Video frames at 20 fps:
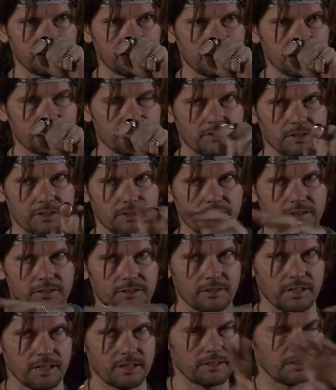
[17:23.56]
So the
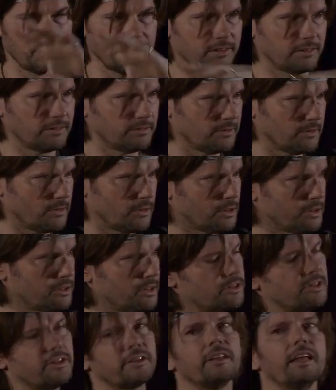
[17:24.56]
girls are
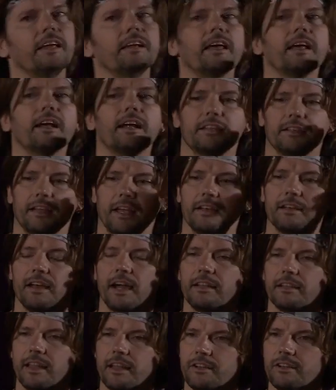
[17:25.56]
circulating, and
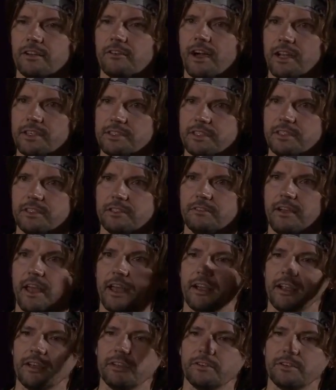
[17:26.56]
I let her know I see you,
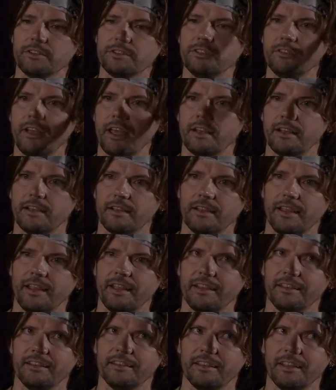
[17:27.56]
and I notice you, and
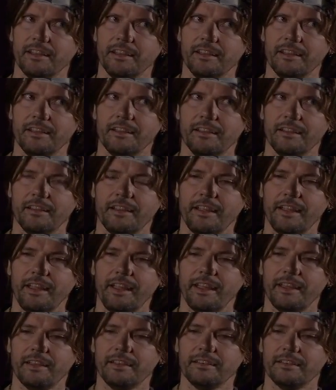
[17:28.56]

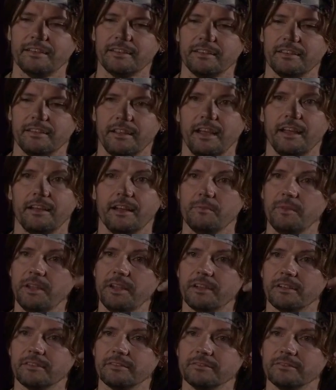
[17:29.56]
I'm here.